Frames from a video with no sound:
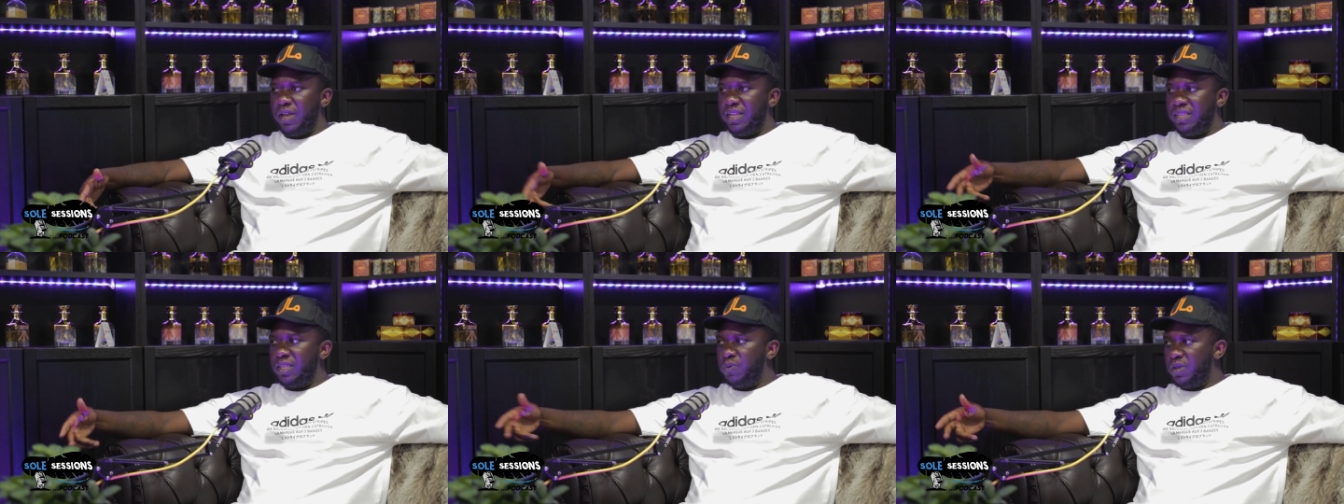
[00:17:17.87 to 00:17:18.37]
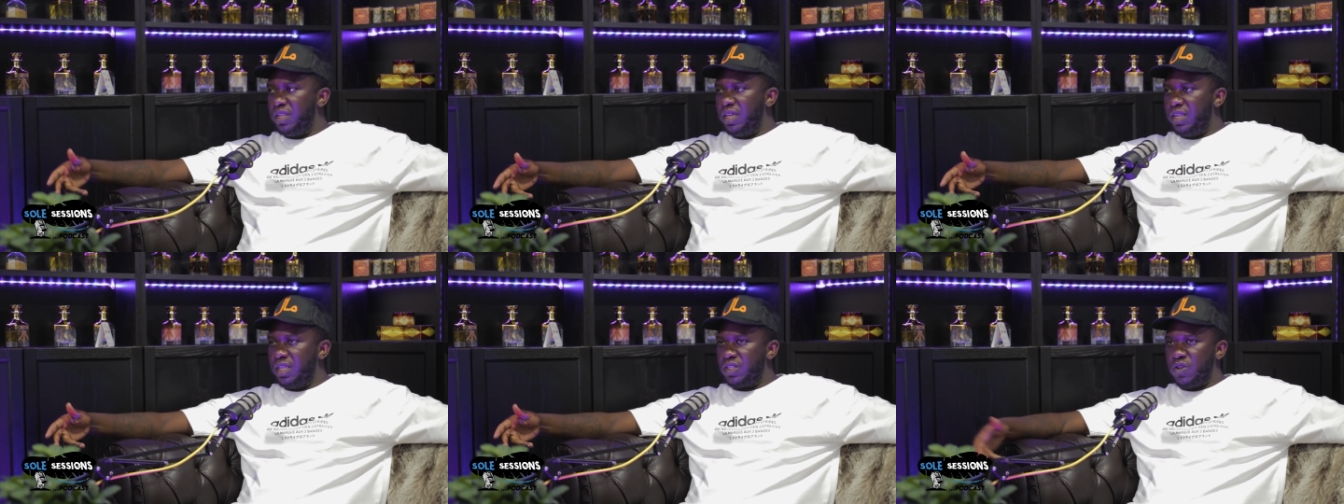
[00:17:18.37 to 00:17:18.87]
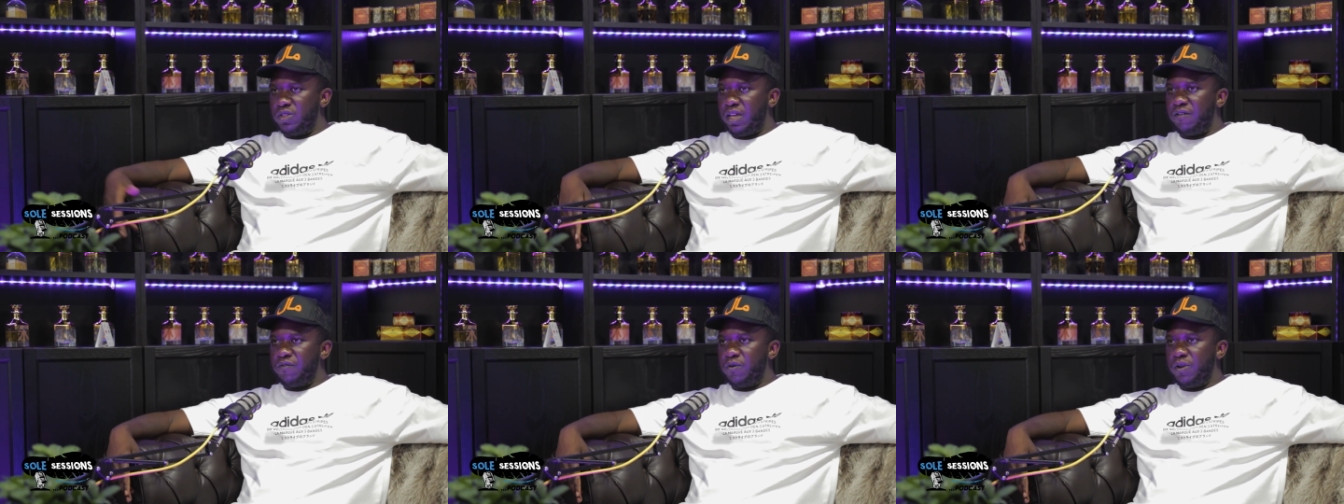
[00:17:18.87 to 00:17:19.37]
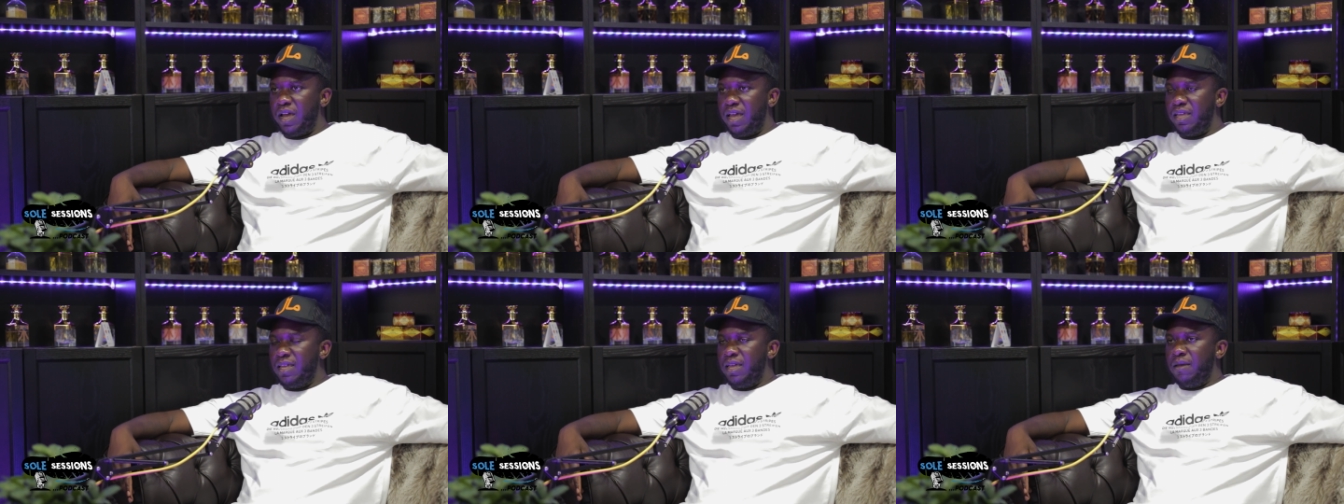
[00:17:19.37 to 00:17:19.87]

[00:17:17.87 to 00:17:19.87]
Like, did we need this? Because I feel like